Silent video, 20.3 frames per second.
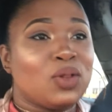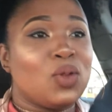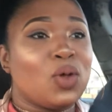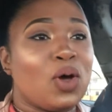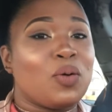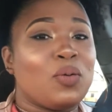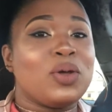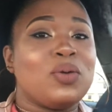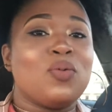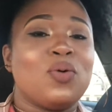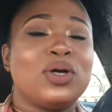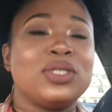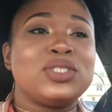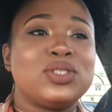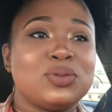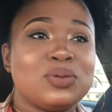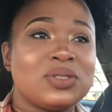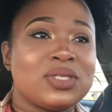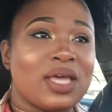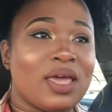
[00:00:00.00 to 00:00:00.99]
Lord, we want
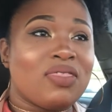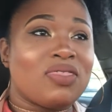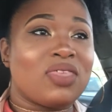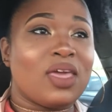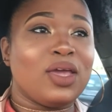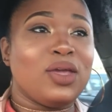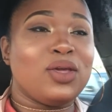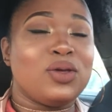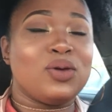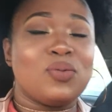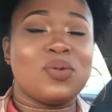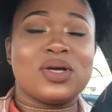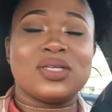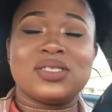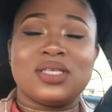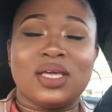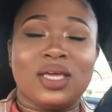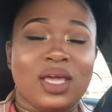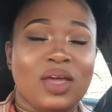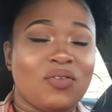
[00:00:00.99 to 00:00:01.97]
to say thank you
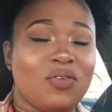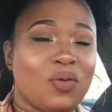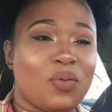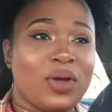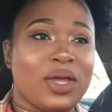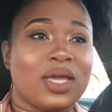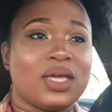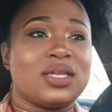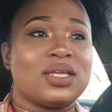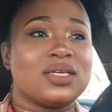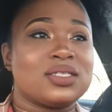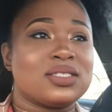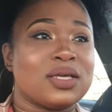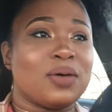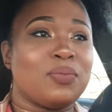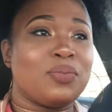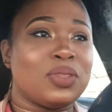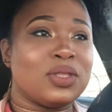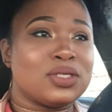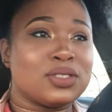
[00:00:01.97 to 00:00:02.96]
once again for waking us
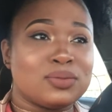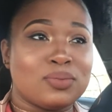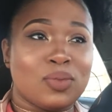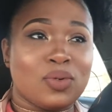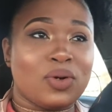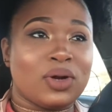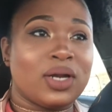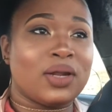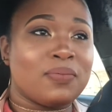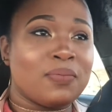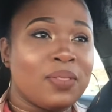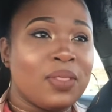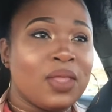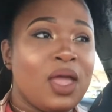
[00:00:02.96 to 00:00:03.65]
up this morning,